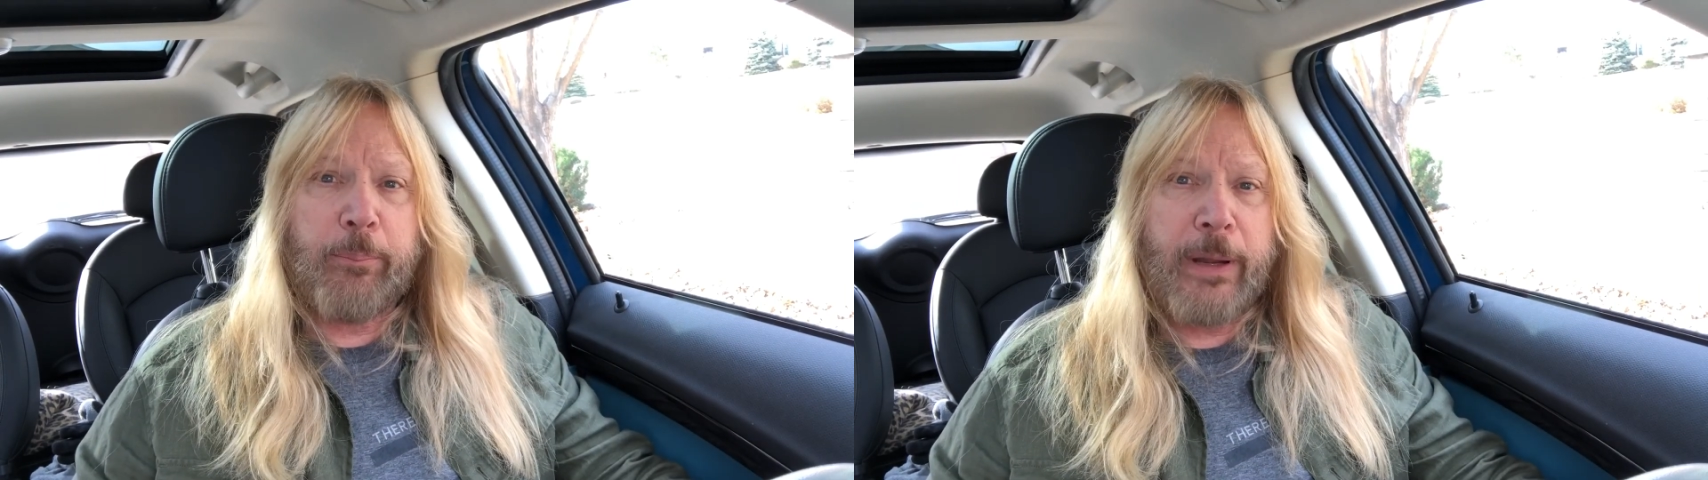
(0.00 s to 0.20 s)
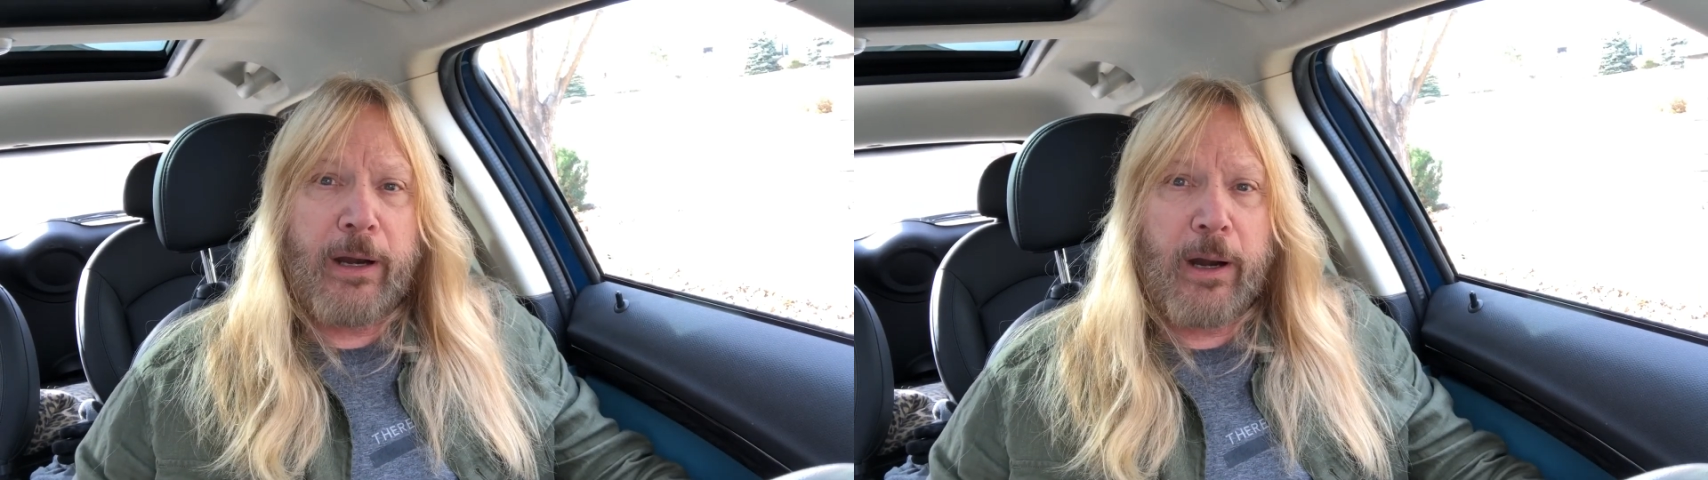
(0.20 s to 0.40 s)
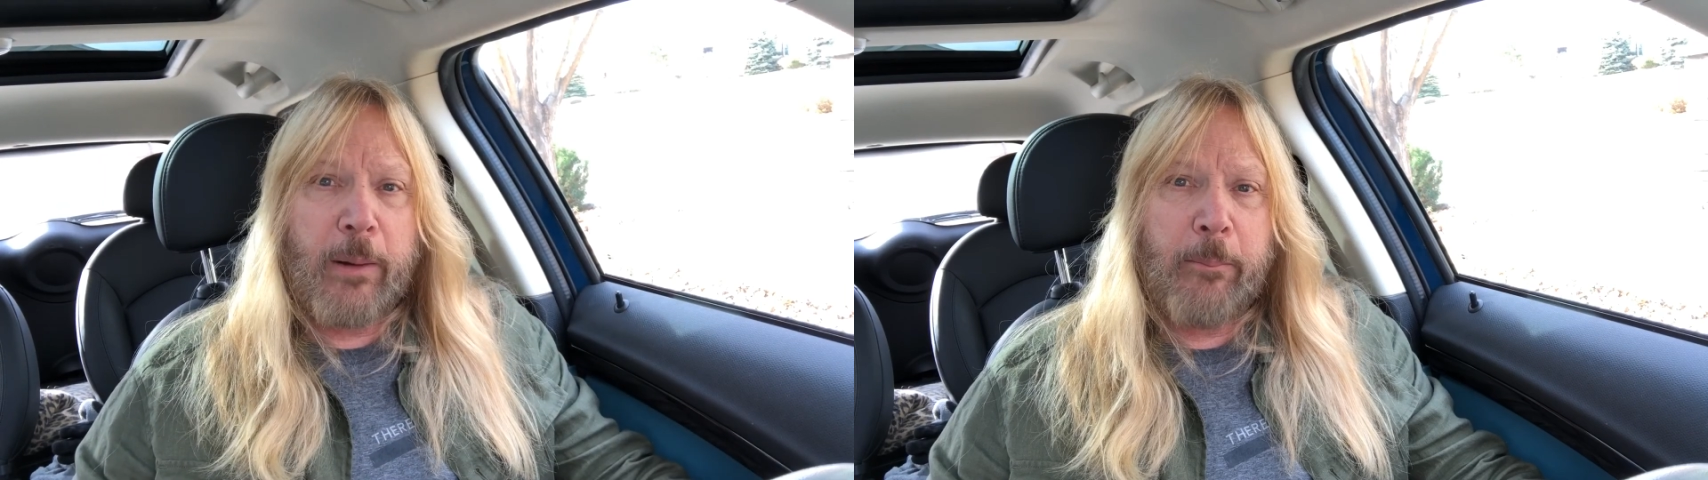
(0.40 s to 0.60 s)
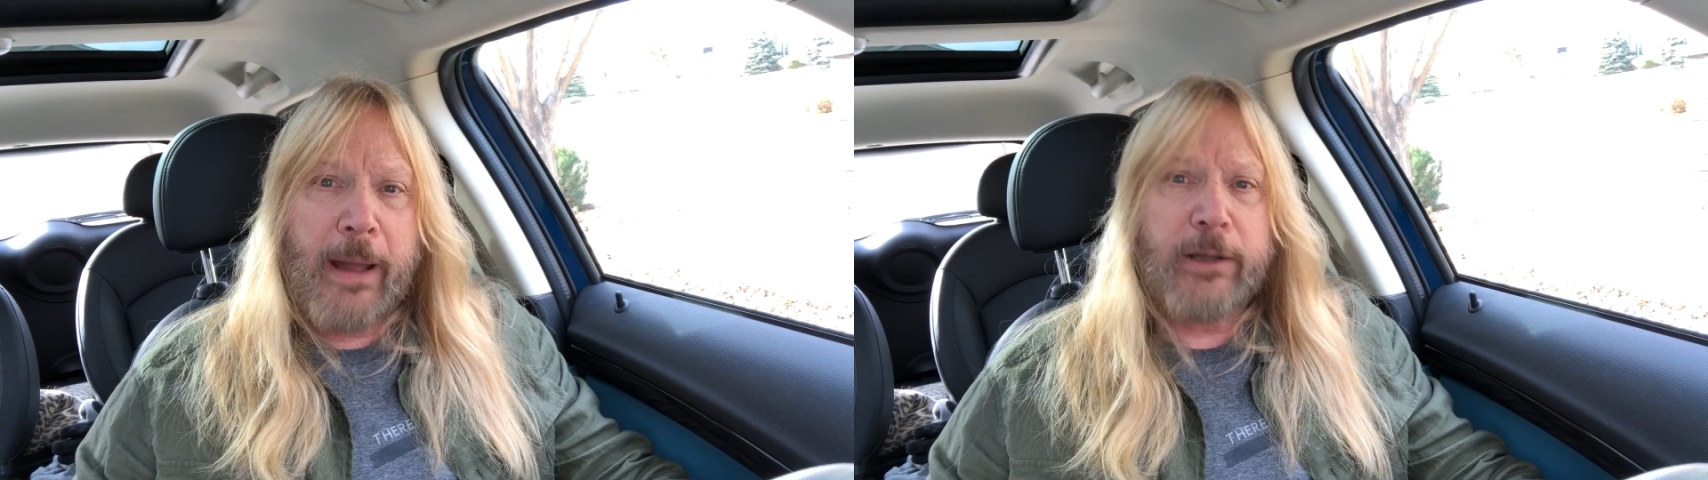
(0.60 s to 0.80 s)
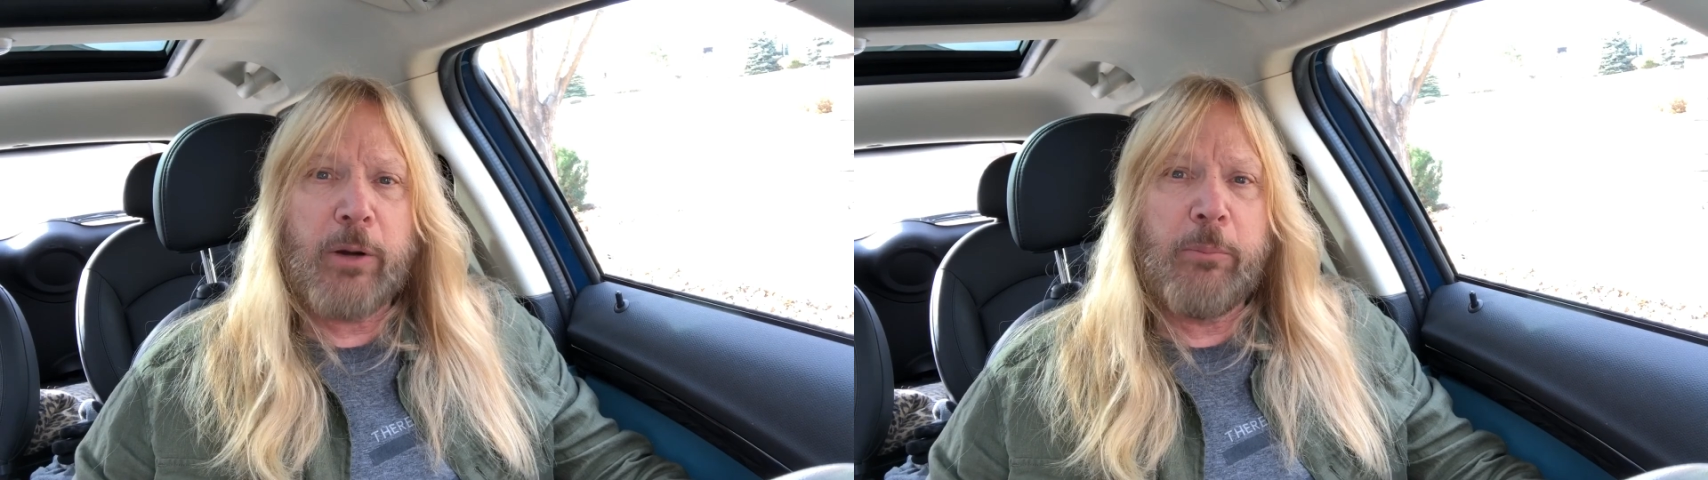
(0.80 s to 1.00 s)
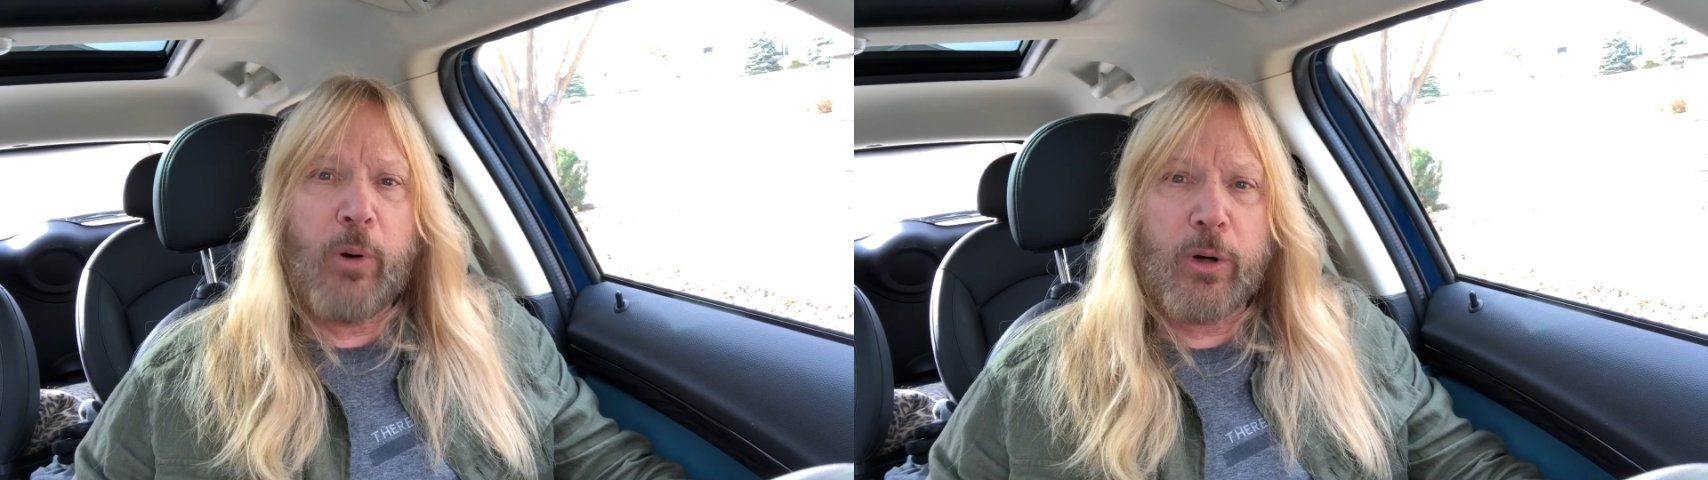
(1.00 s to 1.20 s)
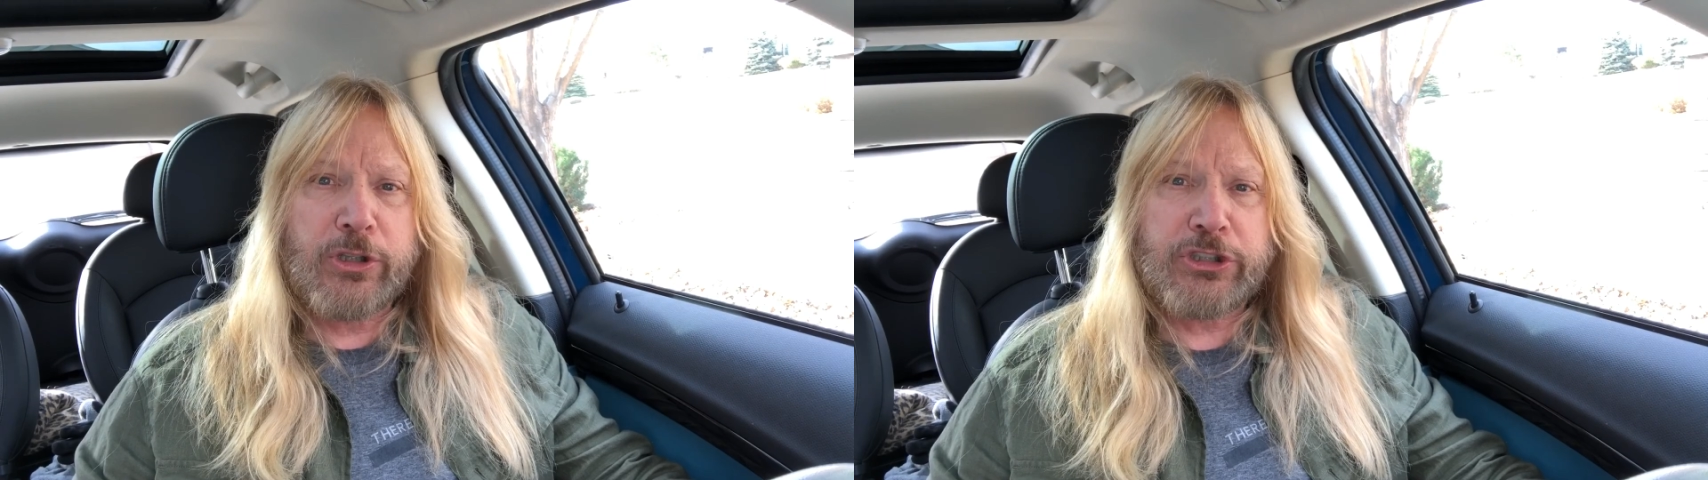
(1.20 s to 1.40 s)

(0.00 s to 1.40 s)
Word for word: pair of Michael Moore